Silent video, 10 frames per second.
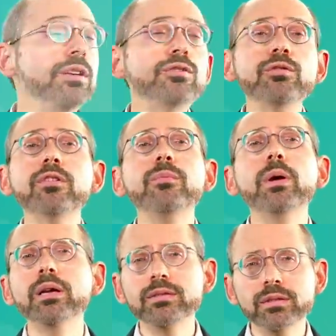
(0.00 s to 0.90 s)
history of
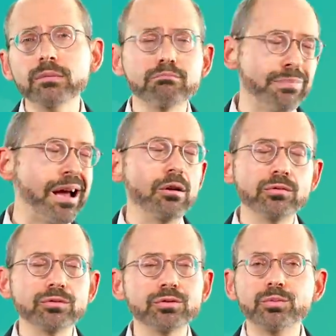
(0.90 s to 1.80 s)
medicine
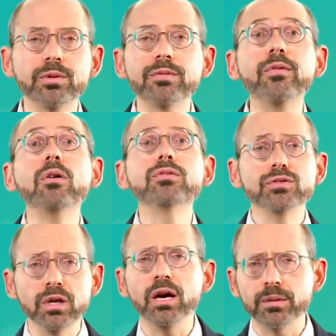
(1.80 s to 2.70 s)
abounds with false
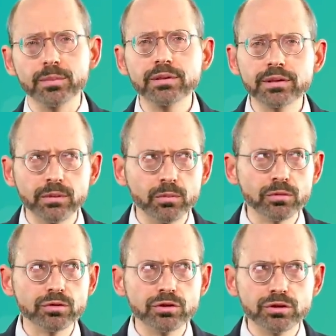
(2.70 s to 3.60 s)
dogmas that
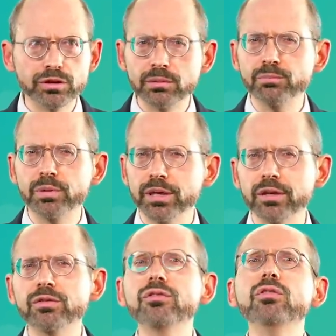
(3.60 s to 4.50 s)
were simply
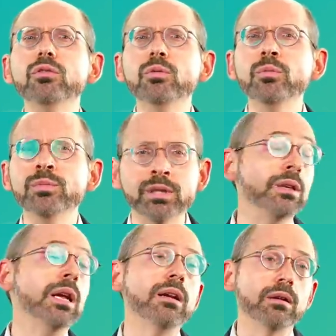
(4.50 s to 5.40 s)
assumed and
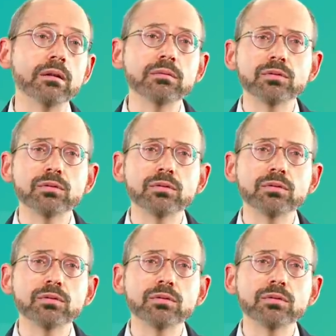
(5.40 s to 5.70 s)
later,